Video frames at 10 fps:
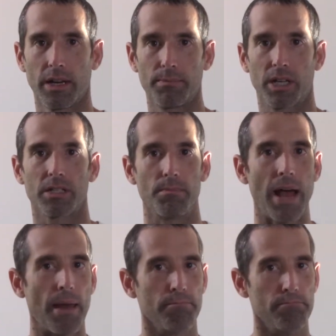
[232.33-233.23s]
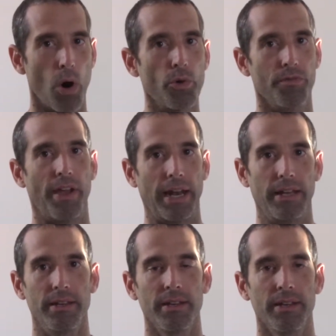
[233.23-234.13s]
because I'm not
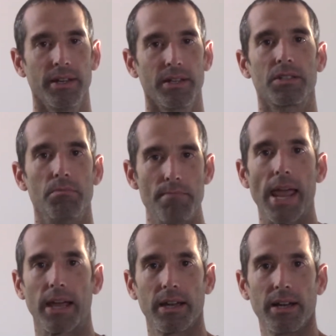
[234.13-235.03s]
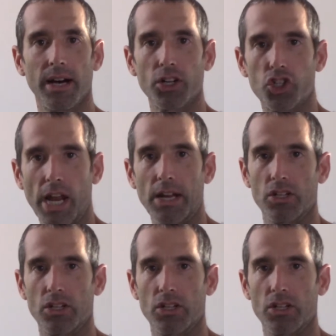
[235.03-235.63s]
motivated to make a change.